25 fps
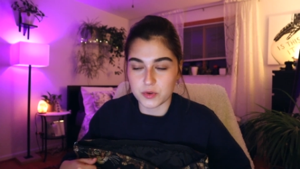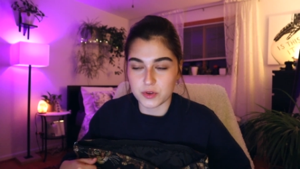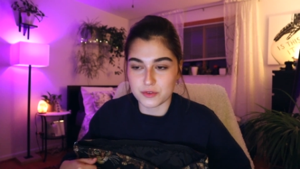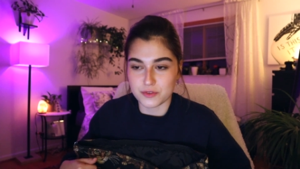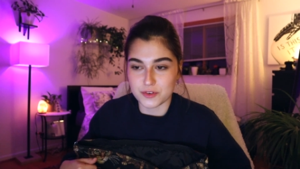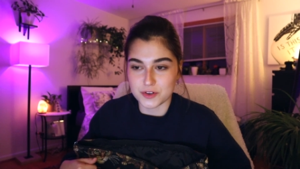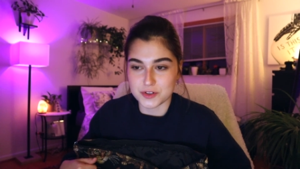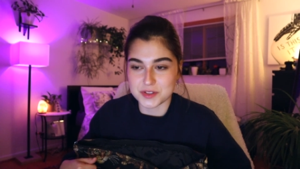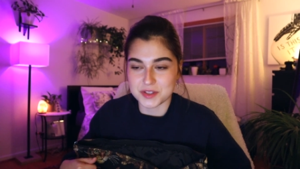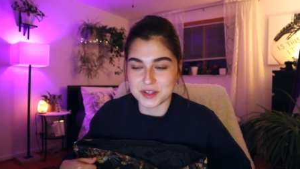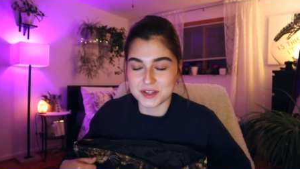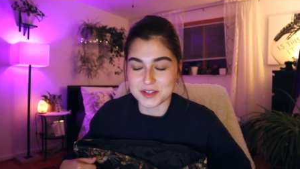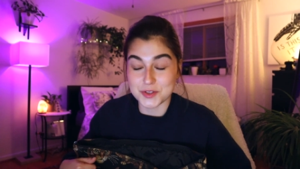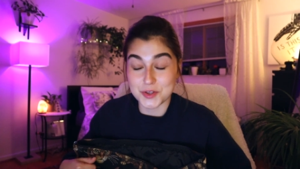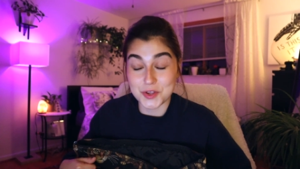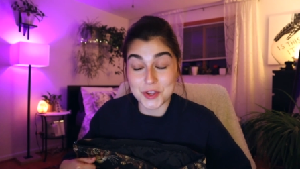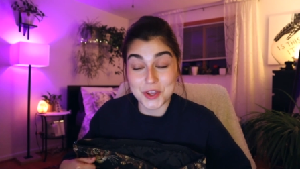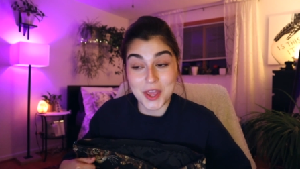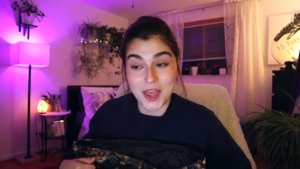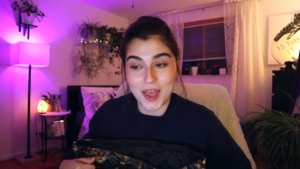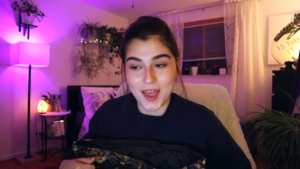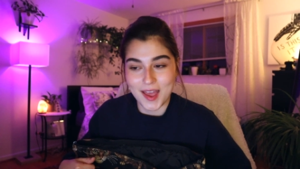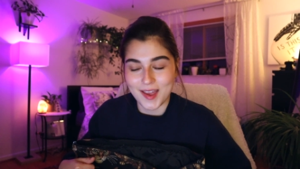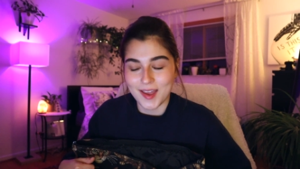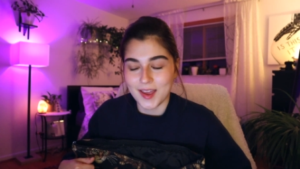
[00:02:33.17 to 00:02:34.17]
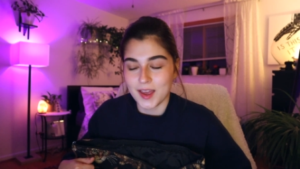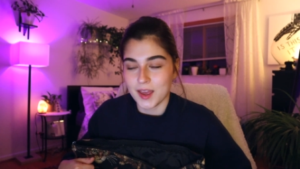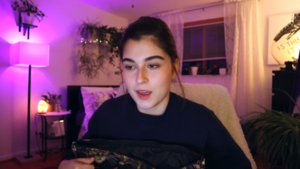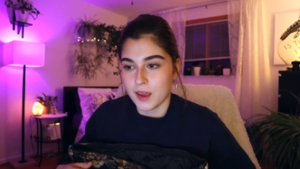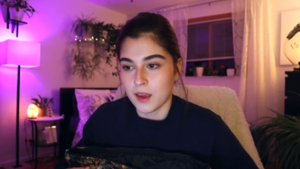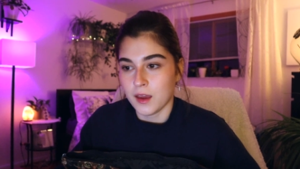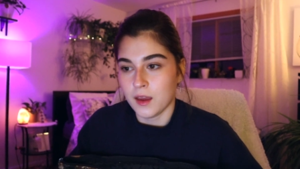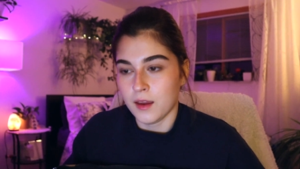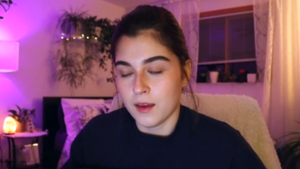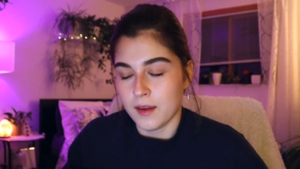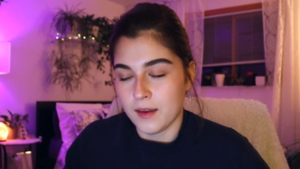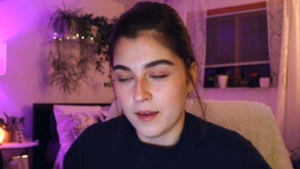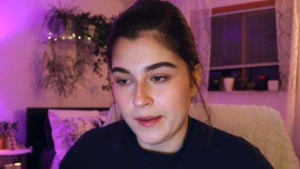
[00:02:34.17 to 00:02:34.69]
University is
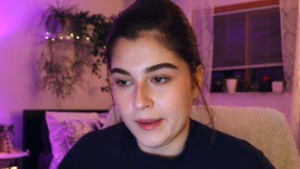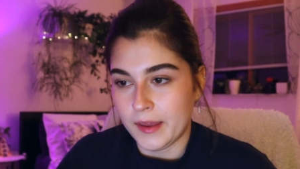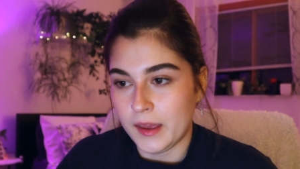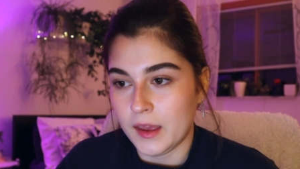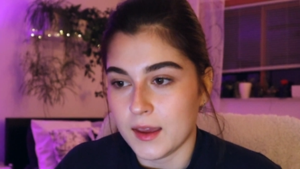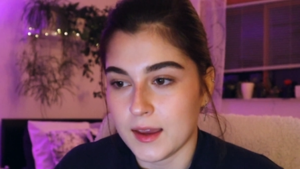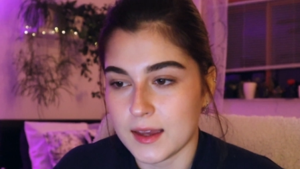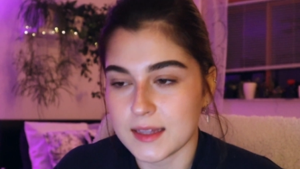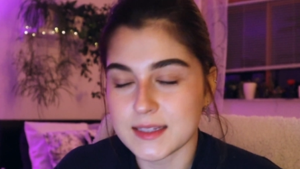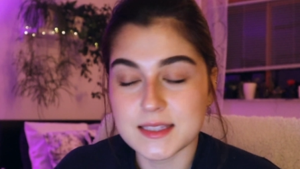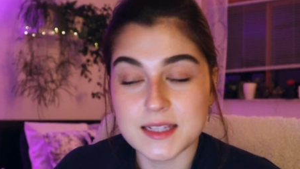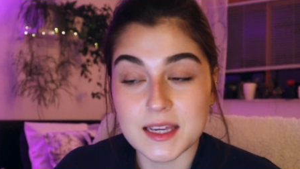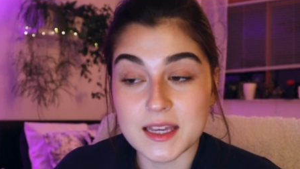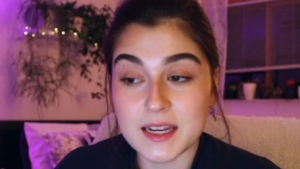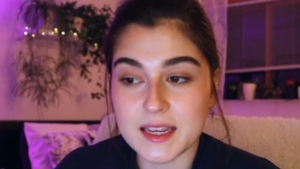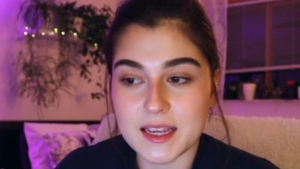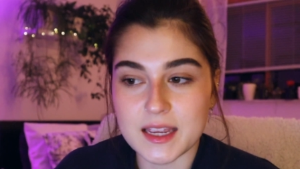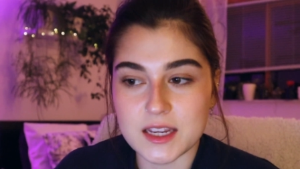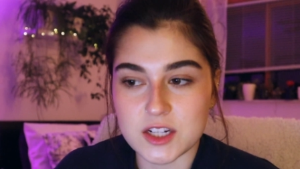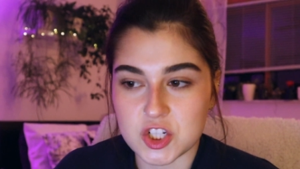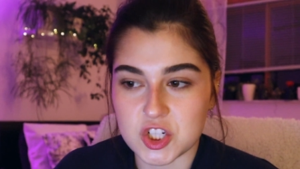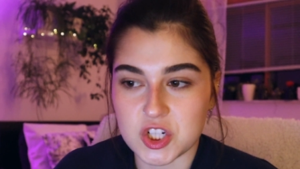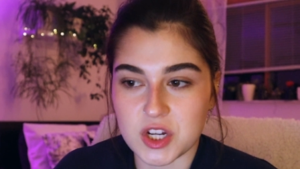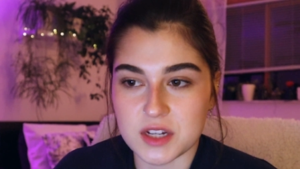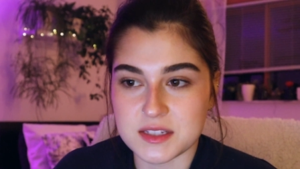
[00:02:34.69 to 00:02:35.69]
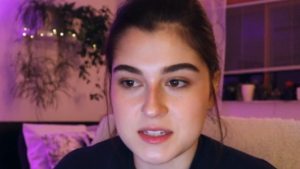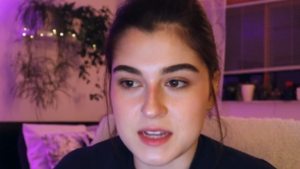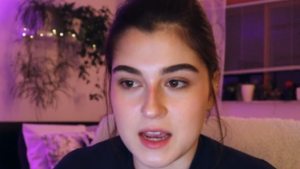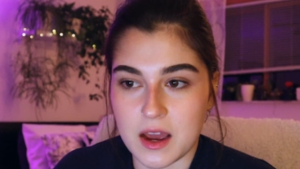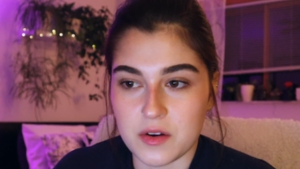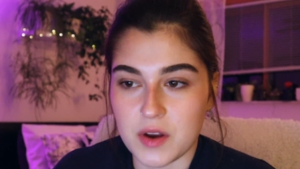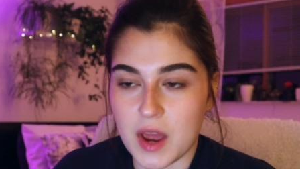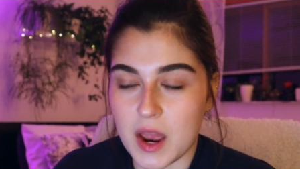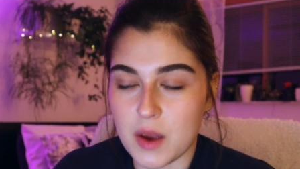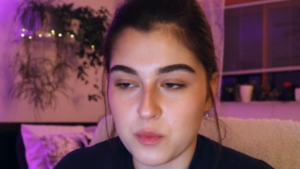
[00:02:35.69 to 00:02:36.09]
it's gonna get shut down.